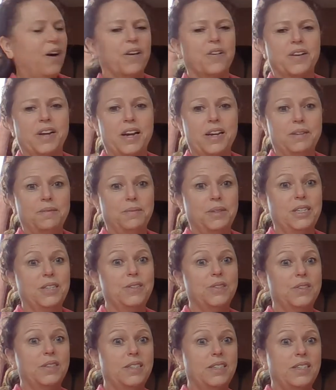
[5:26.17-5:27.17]
Okay,
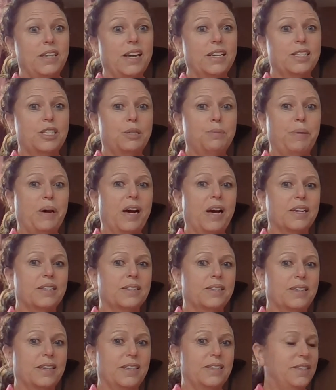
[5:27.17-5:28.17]
here's the text
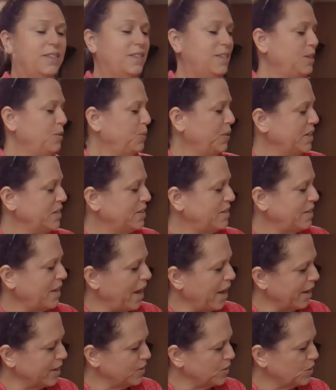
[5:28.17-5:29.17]
box. Let's see what it
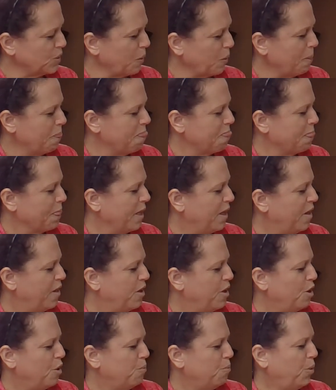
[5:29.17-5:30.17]
says.
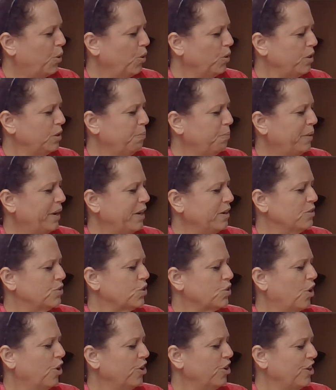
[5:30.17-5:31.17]
Polar
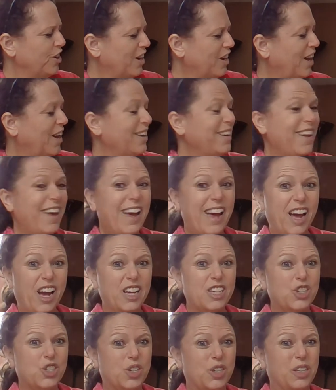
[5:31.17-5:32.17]
bears are not
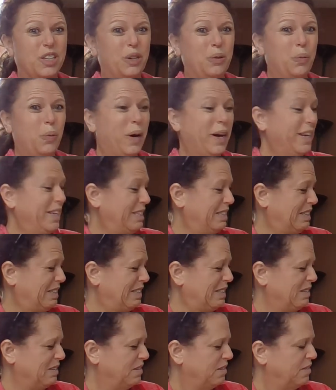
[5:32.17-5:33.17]
actually
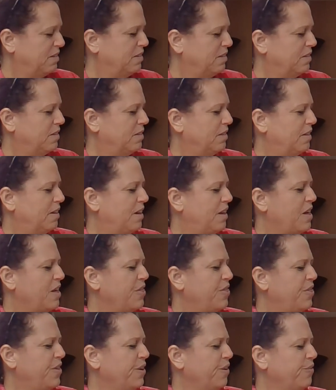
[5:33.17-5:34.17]
white.
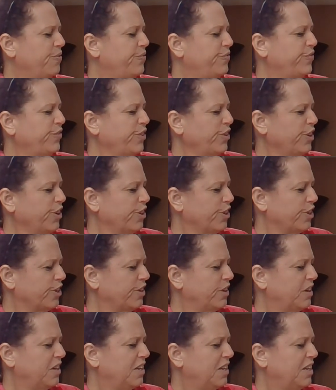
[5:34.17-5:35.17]
Their
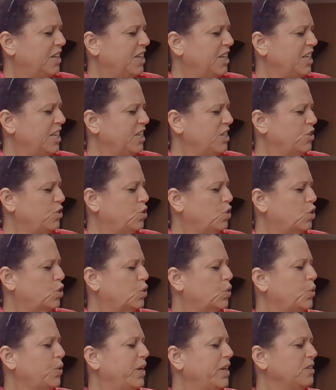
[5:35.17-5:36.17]
fur is
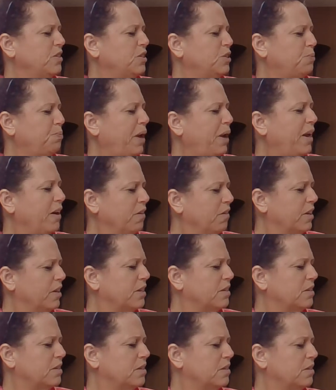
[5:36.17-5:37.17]

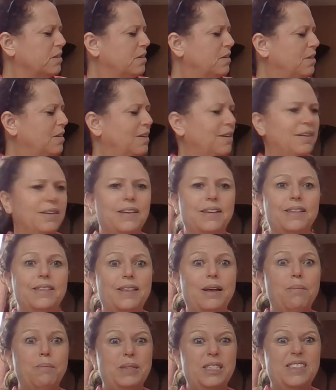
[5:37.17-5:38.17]
transparent.
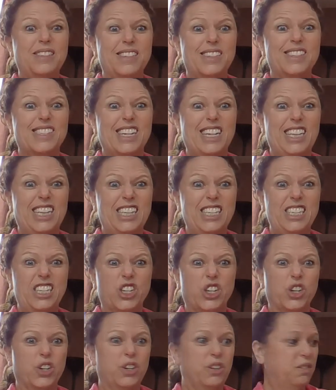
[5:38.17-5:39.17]
That means it's
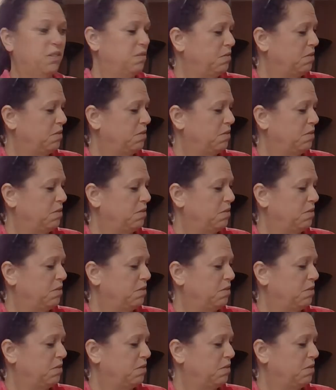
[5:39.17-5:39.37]
clear.